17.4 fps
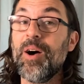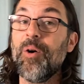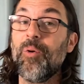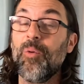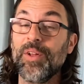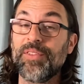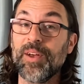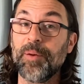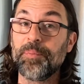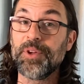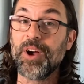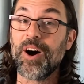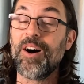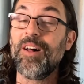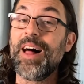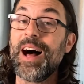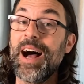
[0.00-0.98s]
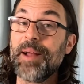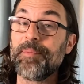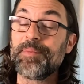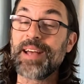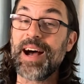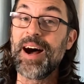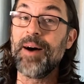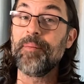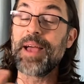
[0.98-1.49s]
What's up, y'all? I'm
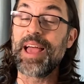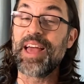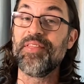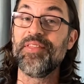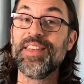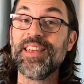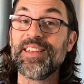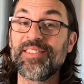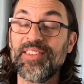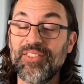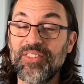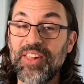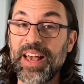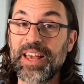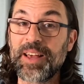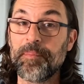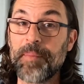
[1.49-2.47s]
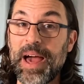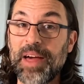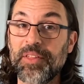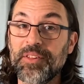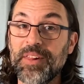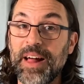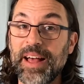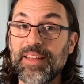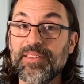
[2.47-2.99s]
Tom, and this is Like a Math
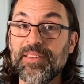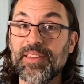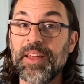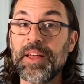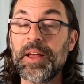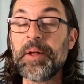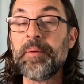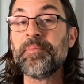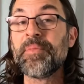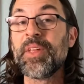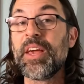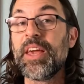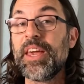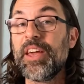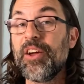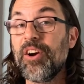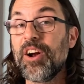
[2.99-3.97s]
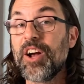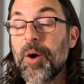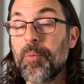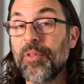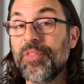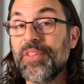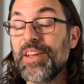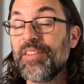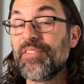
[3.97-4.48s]
Class. Here are a couple
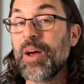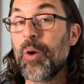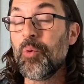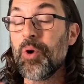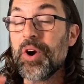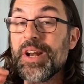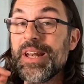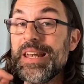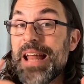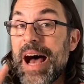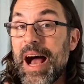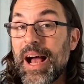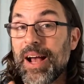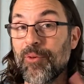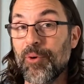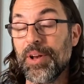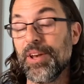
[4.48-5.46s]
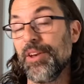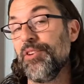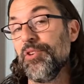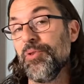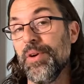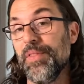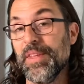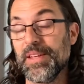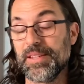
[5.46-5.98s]
things that we're not going to
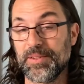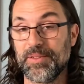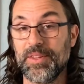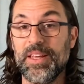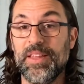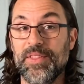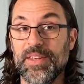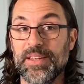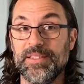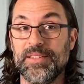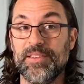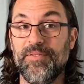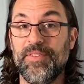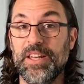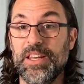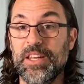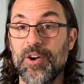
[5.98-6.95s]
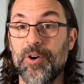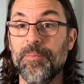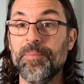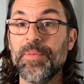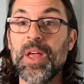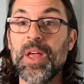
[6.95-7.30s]
do in this video.